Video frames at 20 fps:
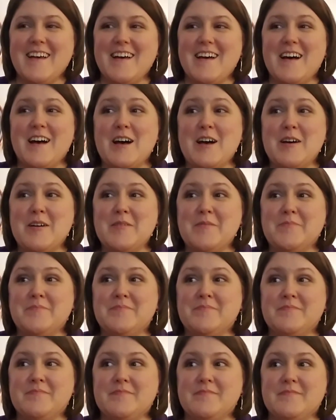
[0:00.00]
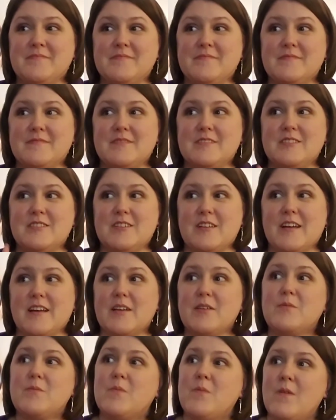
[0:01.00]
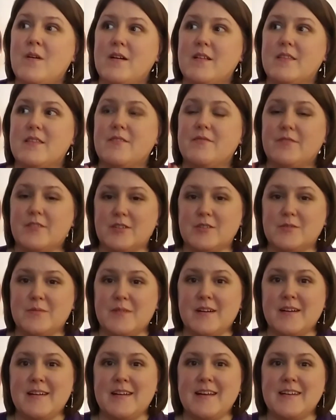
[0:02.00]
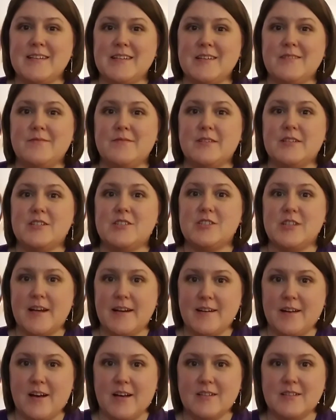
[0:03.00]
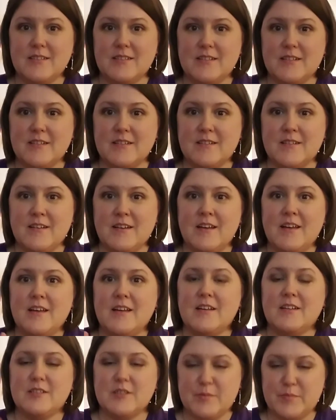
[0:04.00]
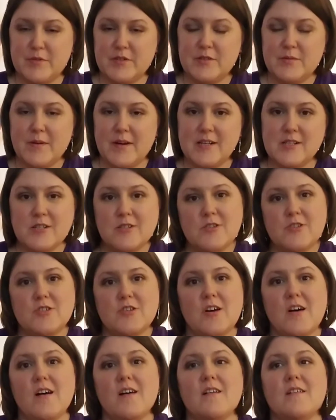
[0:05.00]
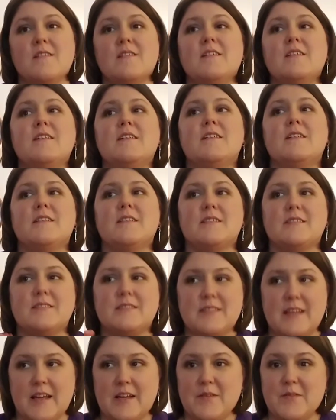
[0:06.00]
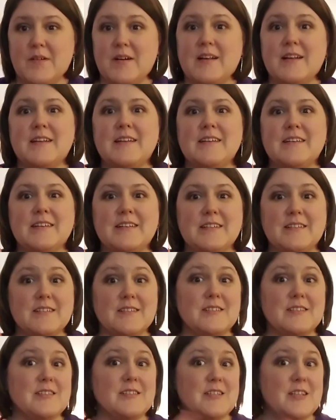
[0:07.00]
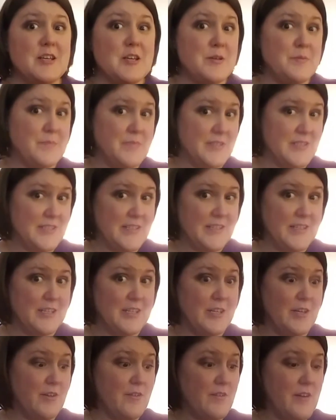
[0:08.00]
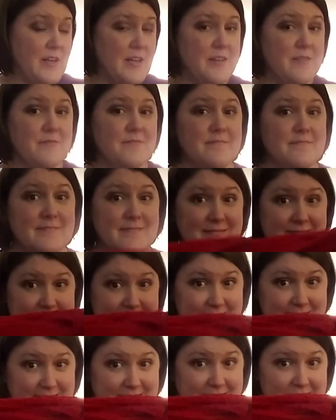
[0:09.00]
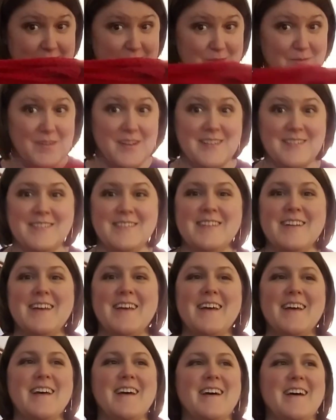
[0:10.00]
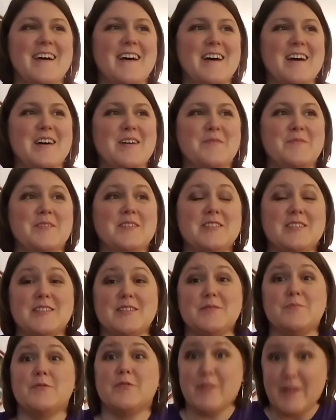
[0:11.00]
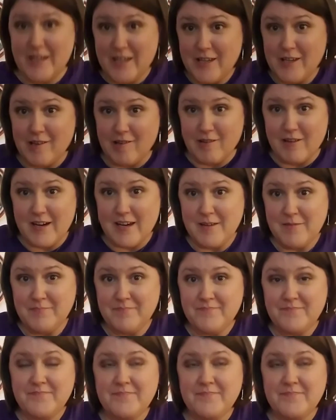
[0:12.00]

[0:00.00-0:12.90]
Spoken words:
So like the first one I did was Jane Austen, it's a persuasion shawl. Second one is Petite Curie, this one, which is Marie Curie.